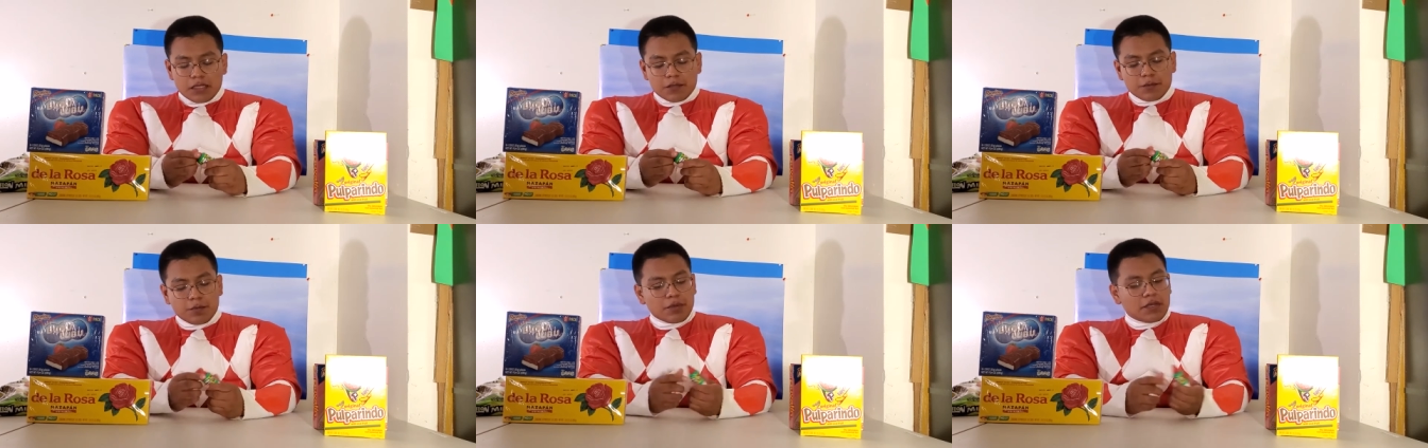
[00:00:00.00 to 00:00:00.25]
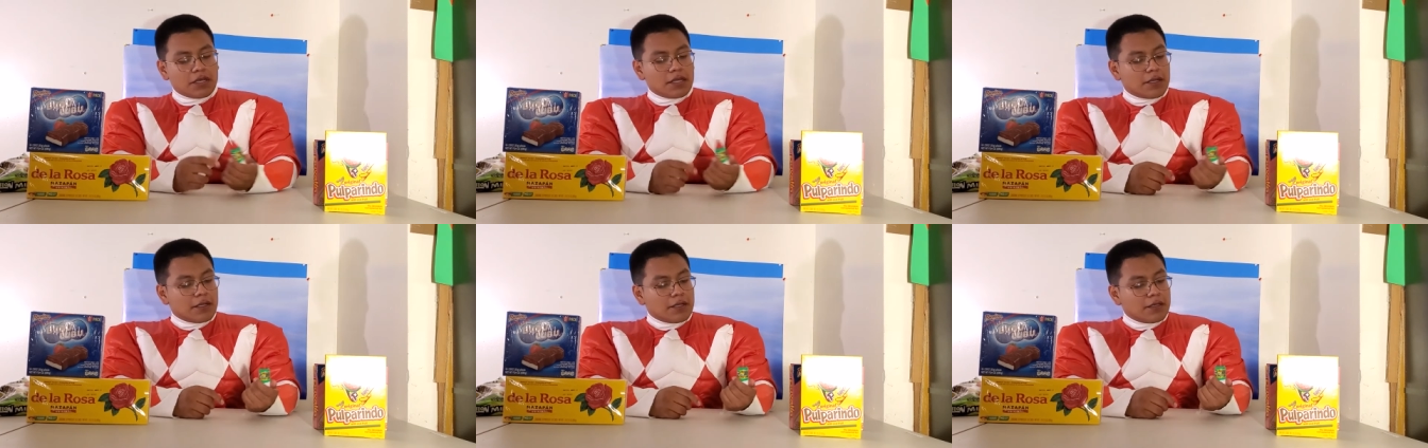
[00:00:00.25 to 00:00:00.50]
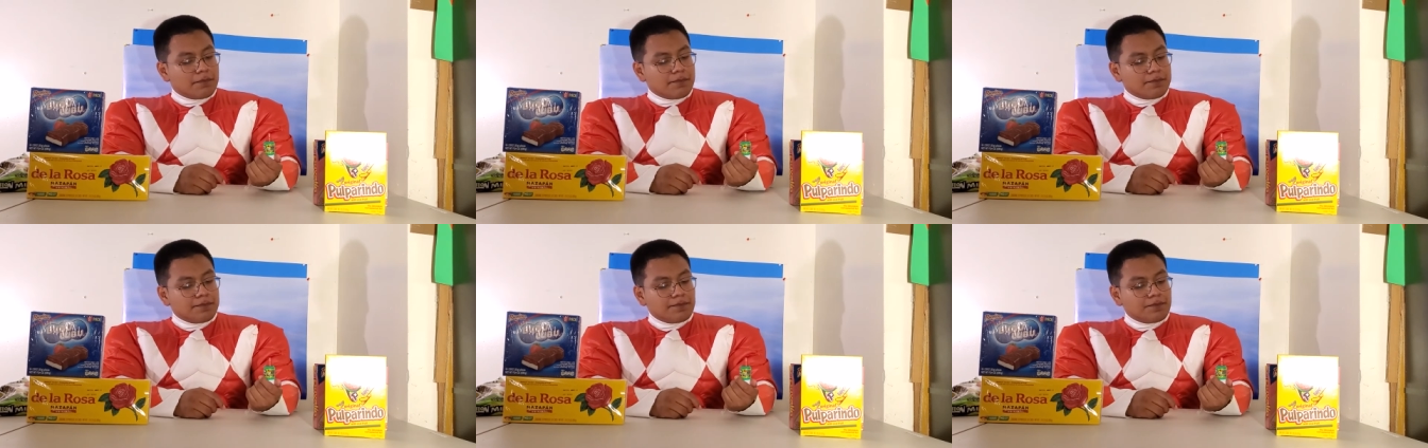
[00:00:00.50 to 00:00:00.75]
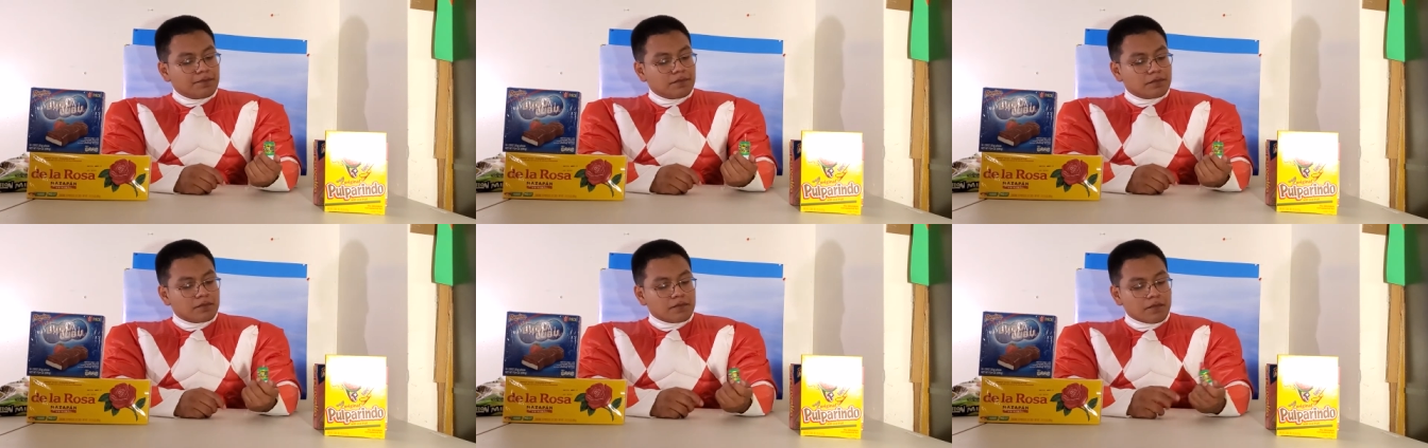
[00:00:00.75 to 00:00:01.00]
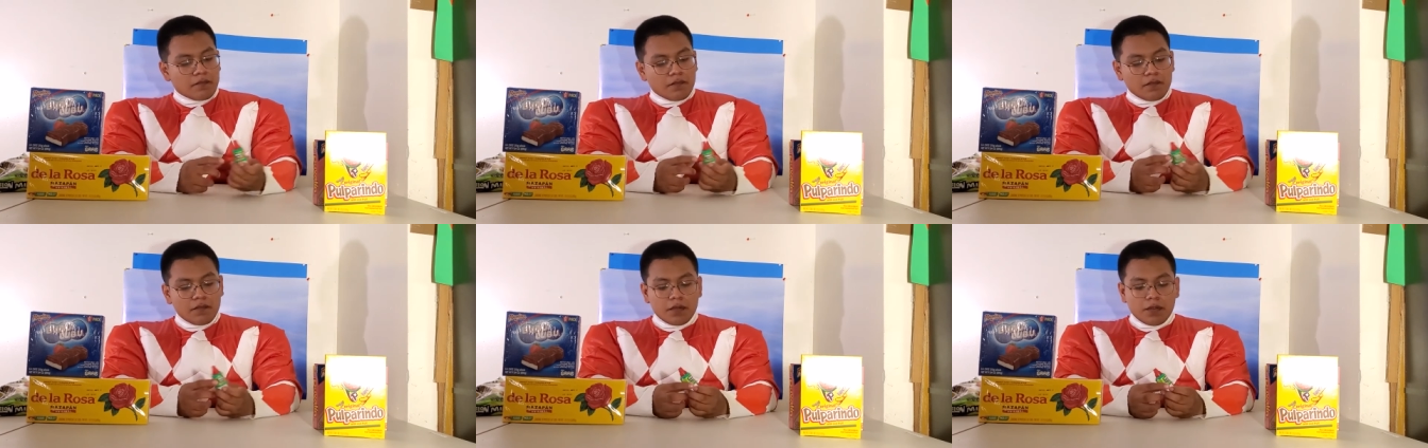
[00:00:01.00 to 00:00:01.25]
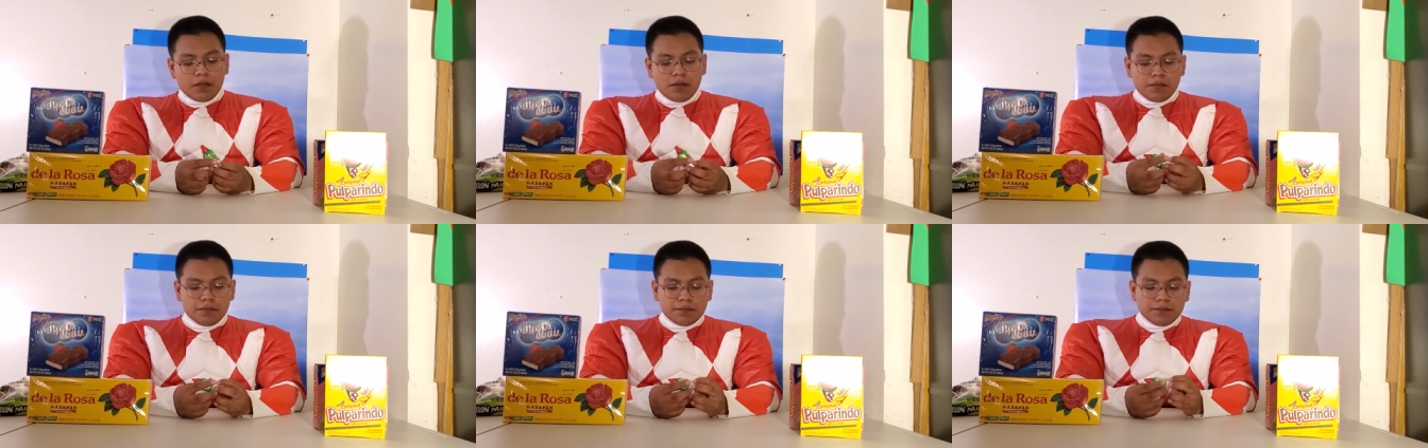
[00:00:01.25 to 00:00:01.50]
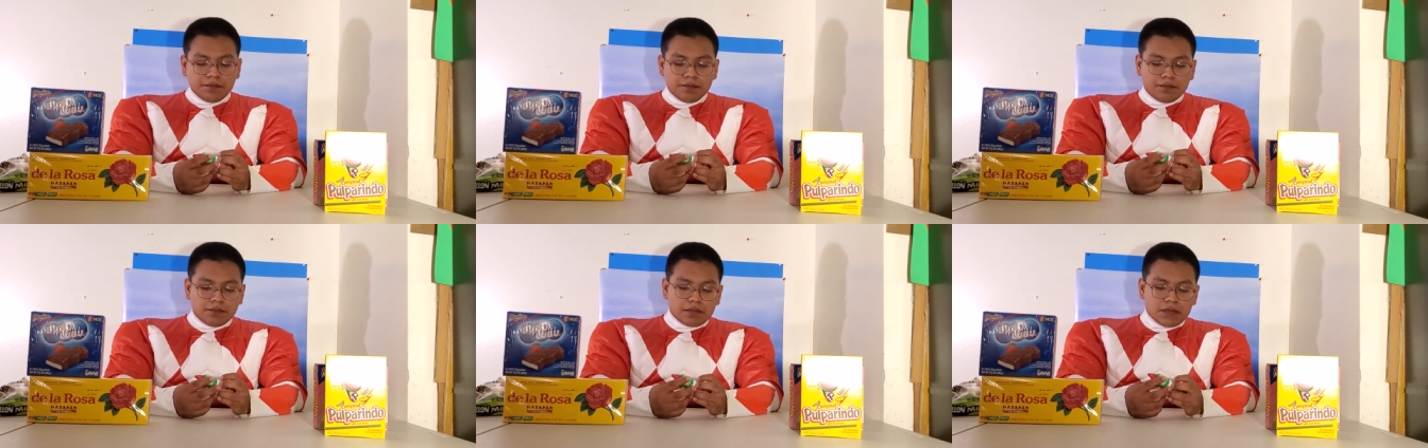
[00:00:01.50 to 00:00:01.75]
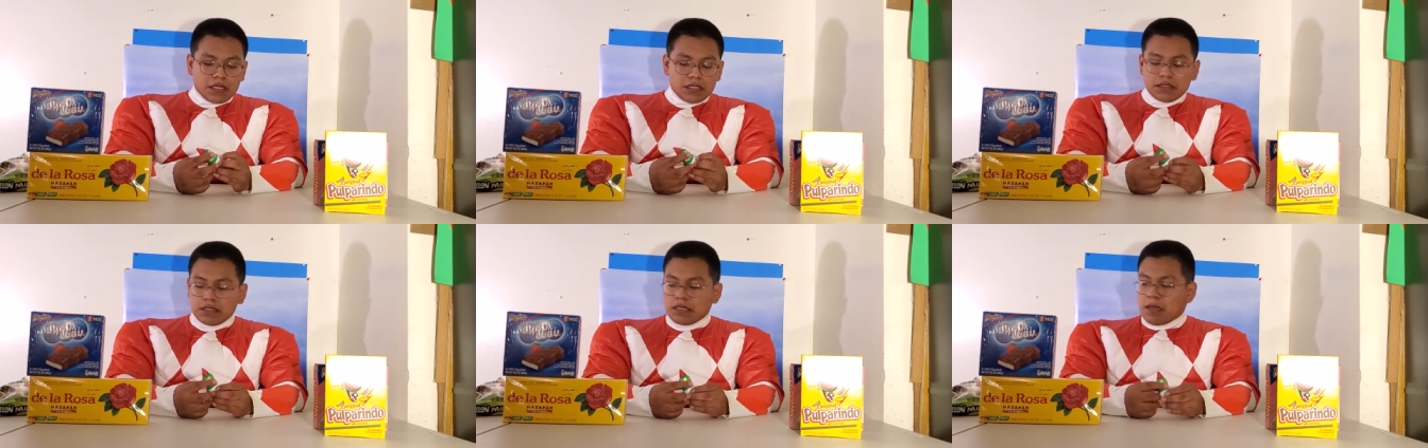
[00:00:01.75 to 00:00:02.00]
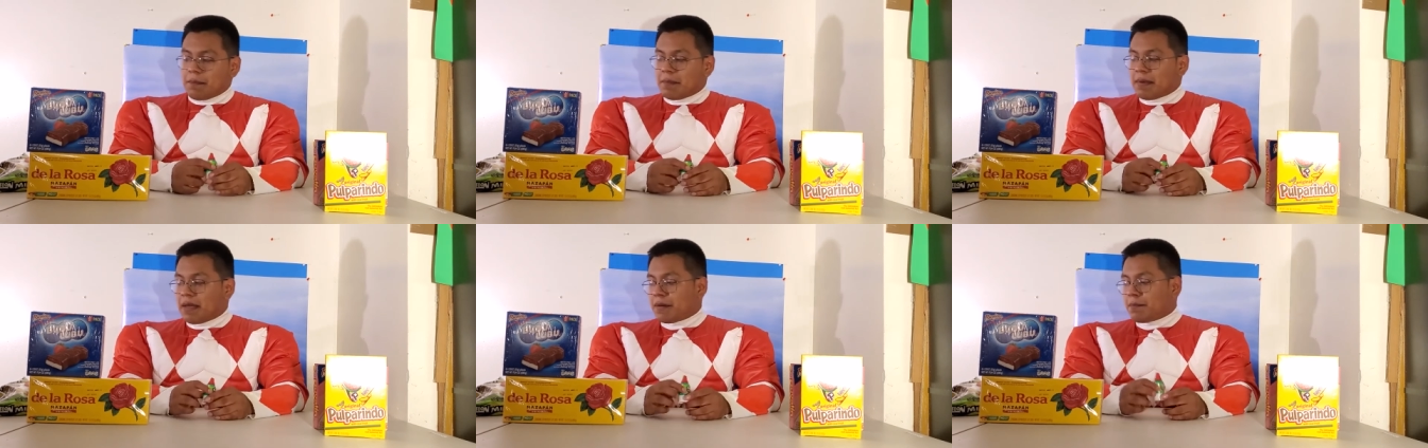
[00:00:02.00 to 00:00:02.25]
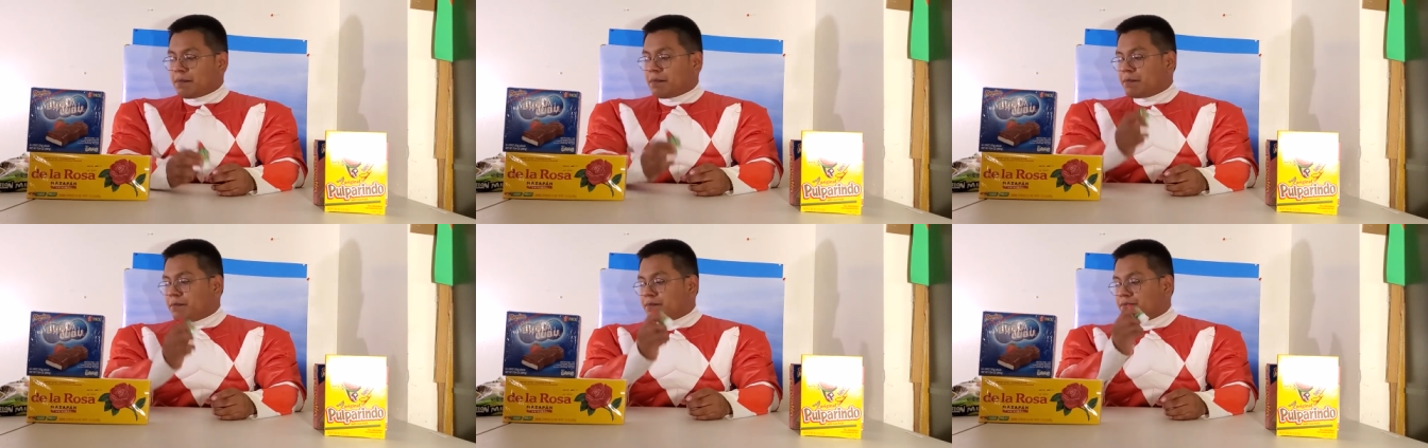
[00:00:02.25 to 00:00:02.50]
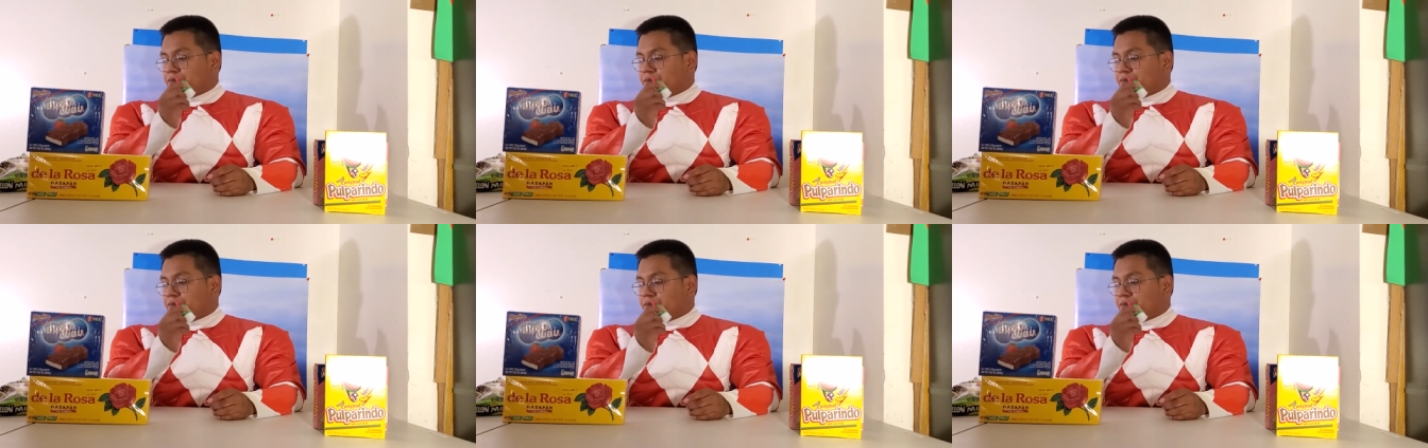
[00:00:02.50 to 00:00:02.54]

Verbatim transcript: pretty good. Not bad.